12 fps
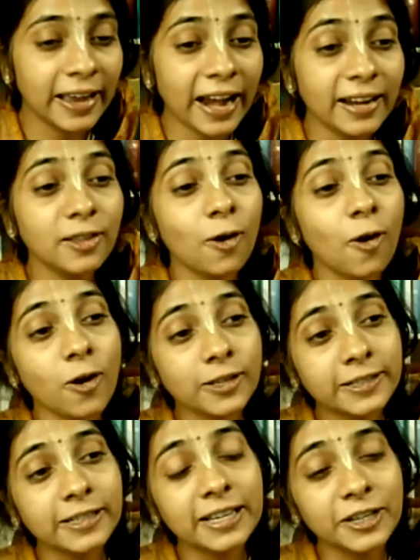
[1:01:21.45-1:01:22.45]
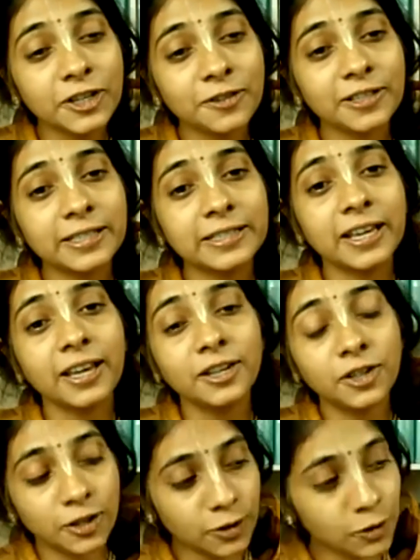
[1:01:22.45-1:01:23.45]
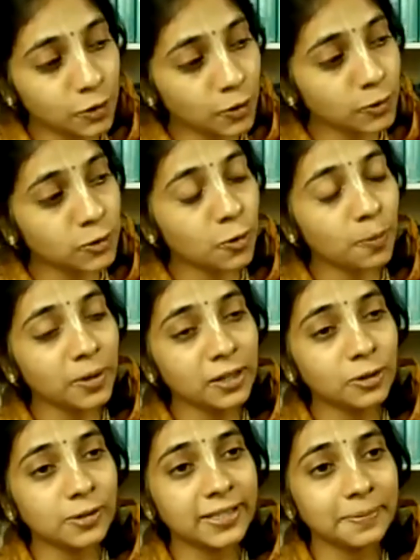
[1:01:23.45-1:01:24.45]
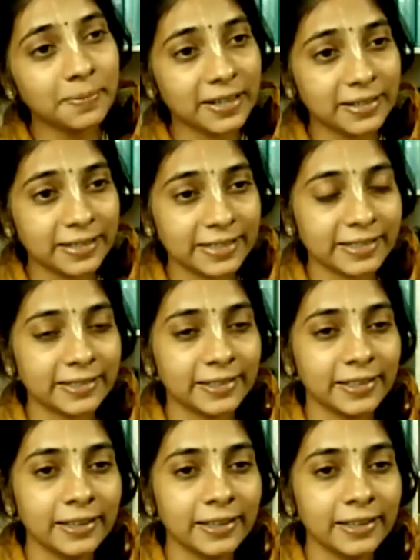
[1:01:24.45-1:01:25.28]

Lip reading: And in the hostel that she was staying, she used to grow so many tulsi plants.